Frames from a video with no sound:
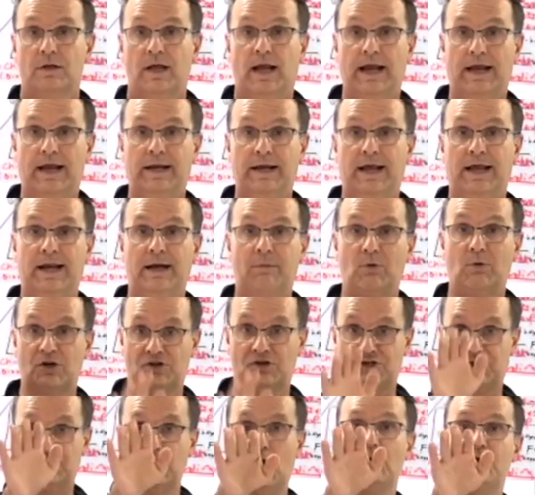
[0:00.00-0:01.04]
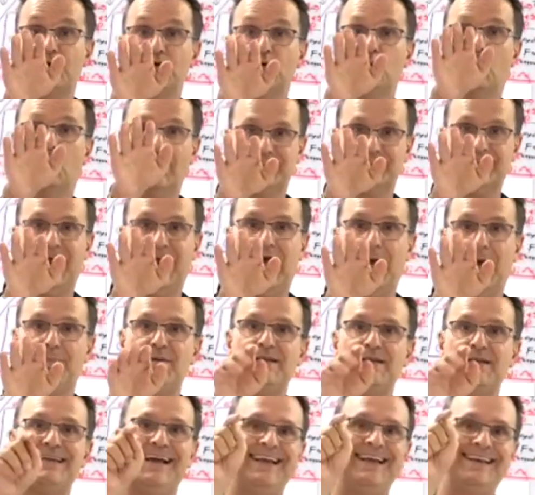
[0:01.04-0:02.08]
And, and I'm going to show you what's
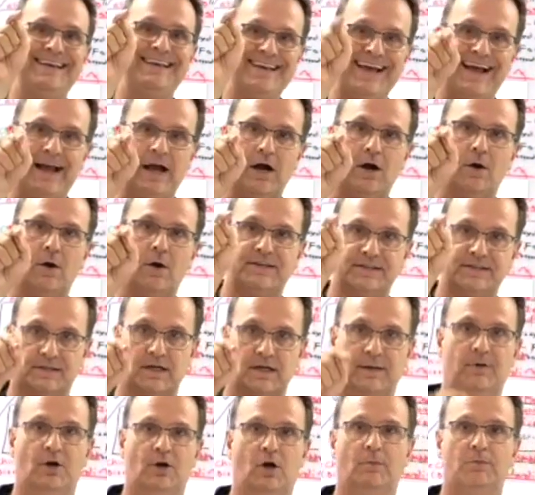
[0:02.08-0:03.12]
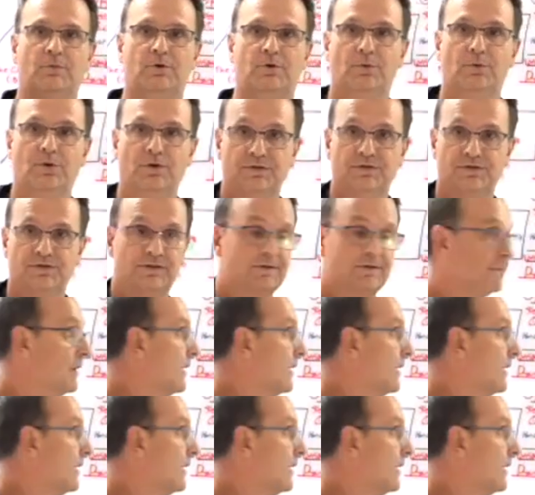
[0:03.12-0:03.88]
happened, and now it's coming home to roost.